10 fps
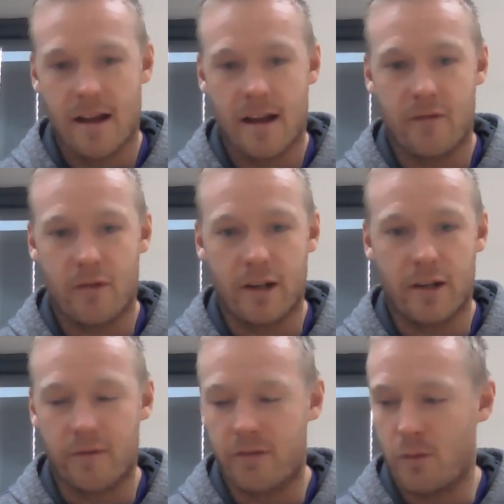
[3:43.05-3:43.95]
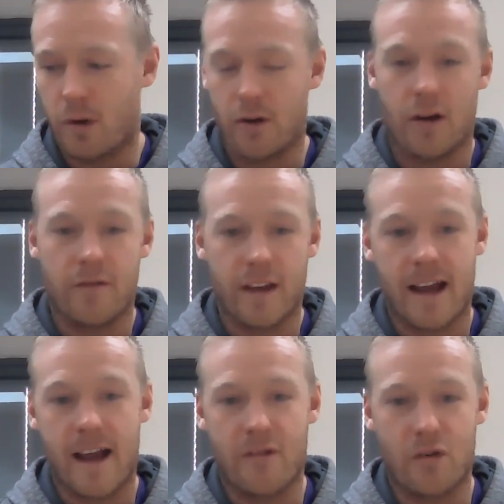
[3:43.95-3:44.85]
I've already gone through one coffee.
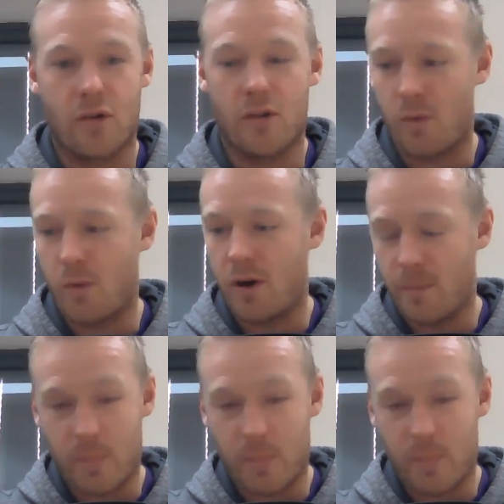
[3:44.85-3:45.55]
I have another one,